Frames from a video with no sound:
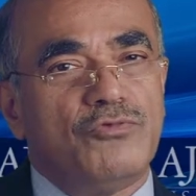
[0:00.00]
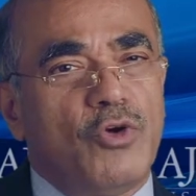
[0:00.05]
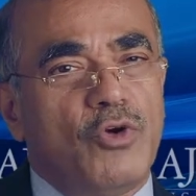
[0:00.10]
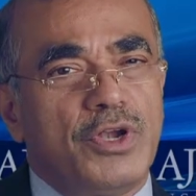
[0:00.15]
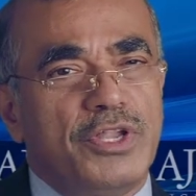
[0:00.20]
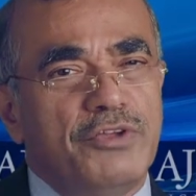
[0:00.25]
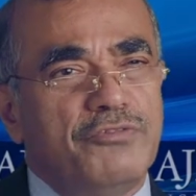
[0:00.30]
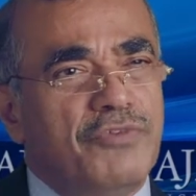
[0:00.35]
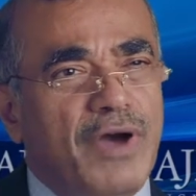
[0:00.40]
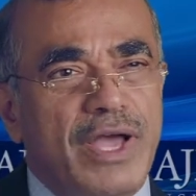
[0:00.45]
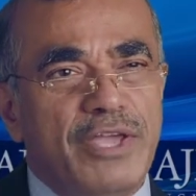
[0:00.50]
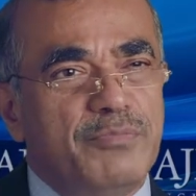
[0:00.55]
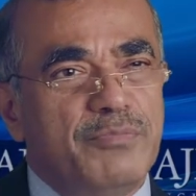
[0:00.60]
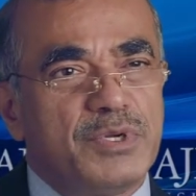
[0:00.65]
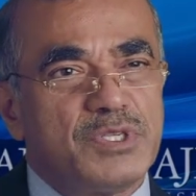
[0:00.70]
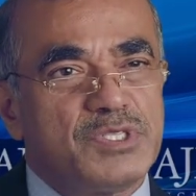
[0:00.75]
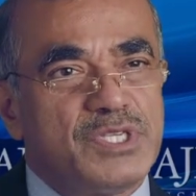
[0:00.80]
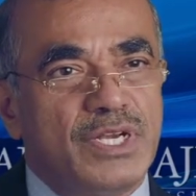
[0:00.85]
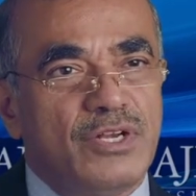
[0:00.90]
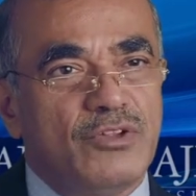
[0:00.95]

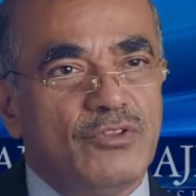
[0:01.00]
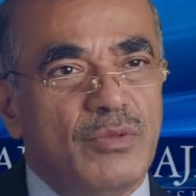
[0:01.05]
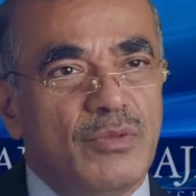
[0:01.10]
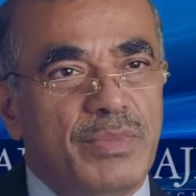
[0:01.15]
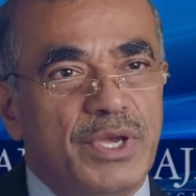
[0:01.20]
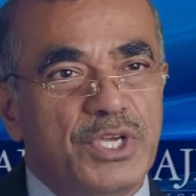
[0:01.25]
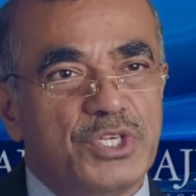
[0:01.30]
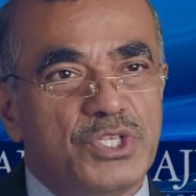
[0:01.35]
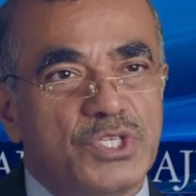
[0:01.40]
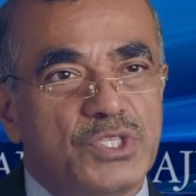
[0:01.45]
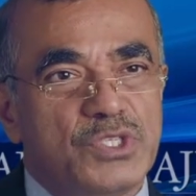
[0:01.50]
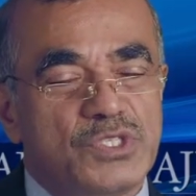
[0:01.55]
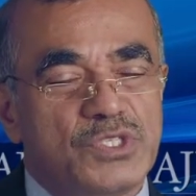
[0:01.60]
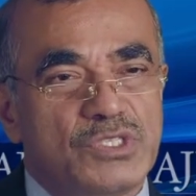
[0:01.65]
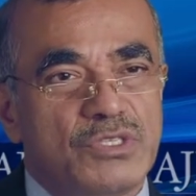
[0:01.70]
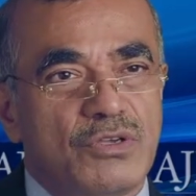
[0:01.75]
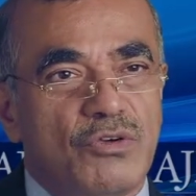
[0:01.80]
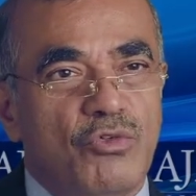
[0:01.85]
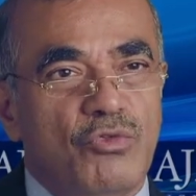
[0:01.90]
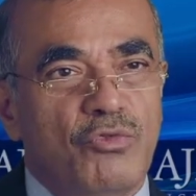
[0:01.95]
45% of the
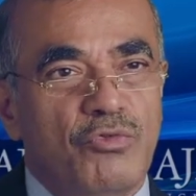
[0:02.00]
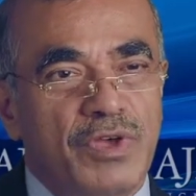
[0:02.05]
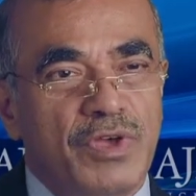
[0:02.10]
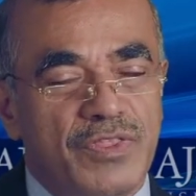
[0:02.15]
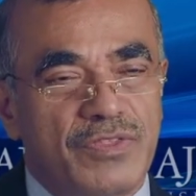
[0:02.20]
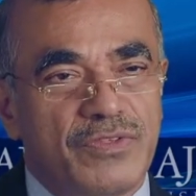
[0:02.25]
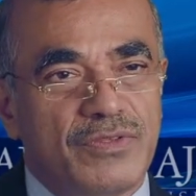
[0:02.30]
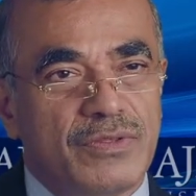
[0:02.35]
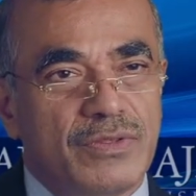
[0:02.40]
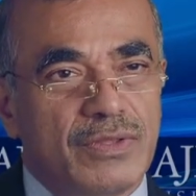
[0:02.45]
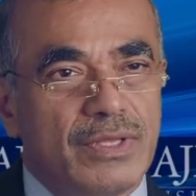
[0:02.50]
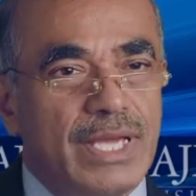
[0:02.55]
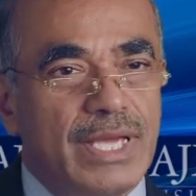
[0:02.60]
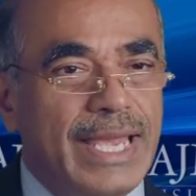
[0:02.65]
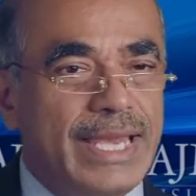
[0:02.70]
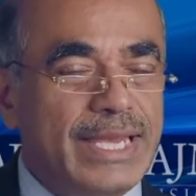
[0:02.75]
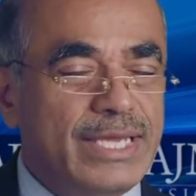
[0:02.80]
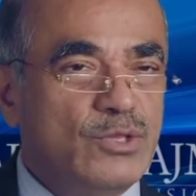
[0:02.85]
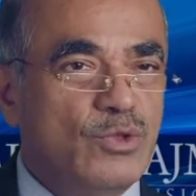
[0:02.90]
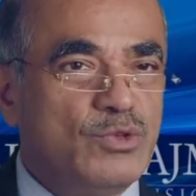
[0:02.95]
patients with
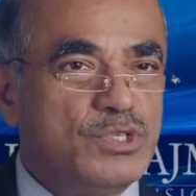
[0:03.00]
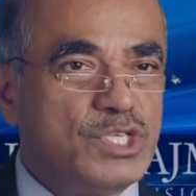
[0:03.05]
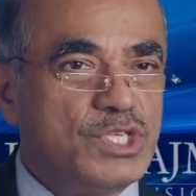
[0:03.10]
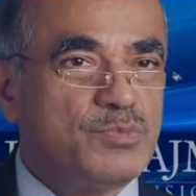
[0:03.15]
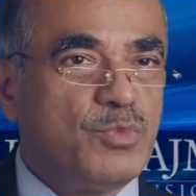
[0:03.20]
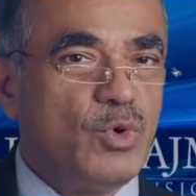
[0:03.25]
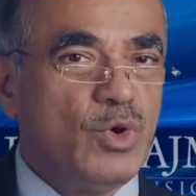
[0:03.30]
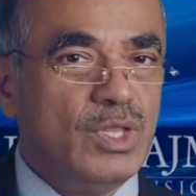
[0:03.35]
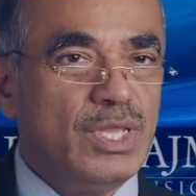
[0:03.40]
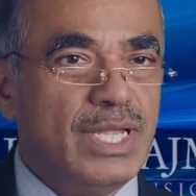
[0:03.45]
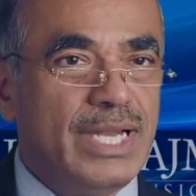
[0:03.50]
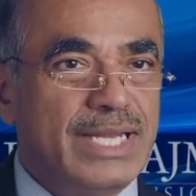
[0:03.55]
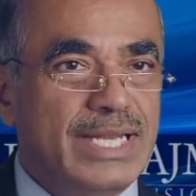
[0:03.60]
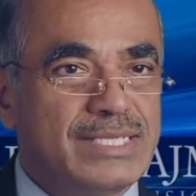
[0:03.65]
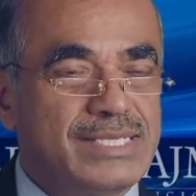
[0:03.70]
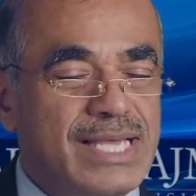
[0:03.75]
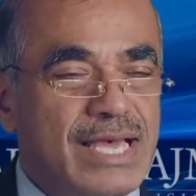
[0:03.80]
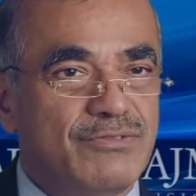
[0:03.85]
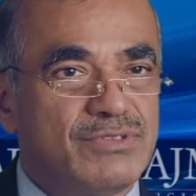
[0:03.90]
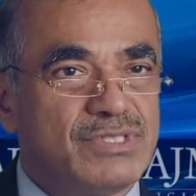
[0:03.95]
ankylosing
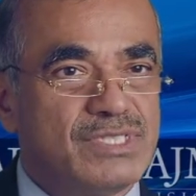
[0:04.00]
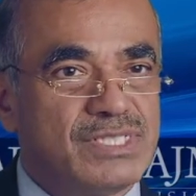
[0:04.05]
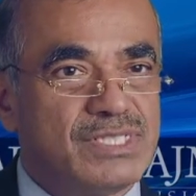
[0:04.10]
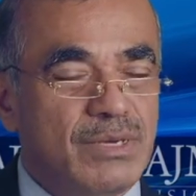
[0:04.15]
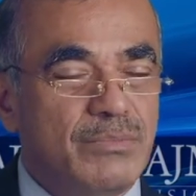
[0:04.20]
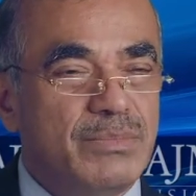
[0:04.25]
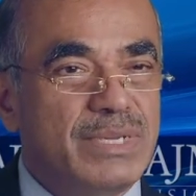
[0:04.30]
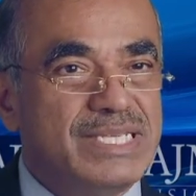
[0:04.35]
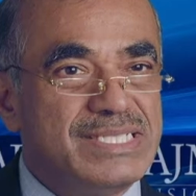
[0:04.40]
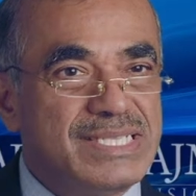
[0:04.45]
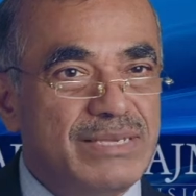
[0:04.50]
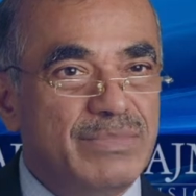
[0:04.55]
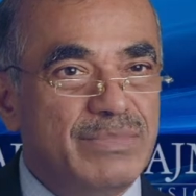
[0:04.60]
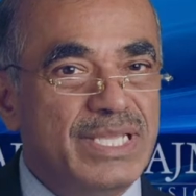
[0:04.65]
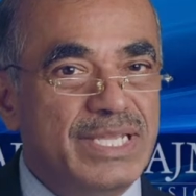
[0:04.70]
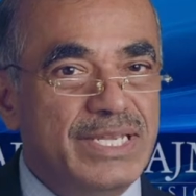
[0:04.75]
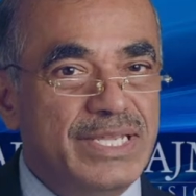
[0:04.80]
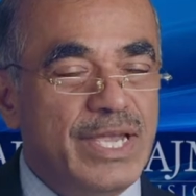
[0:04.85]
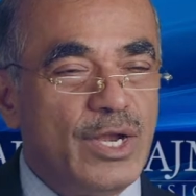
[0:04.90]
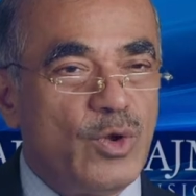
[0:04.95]
spondylitis have some
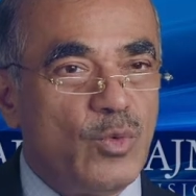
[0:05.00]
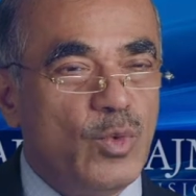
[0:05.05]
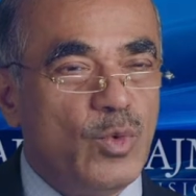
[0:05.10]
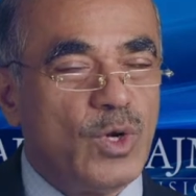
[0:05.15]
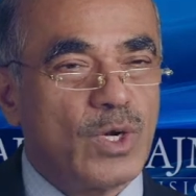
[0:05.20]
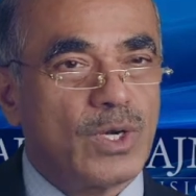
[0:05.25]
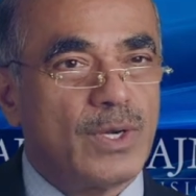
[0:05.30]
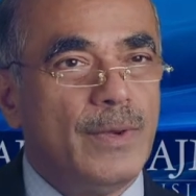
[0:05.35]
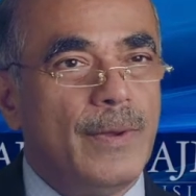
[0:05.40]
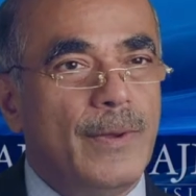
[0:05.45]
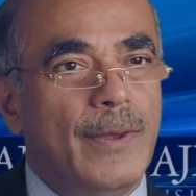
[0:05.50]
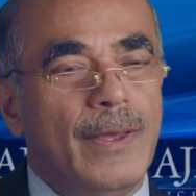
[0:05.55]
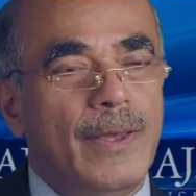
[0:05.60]
disability at work.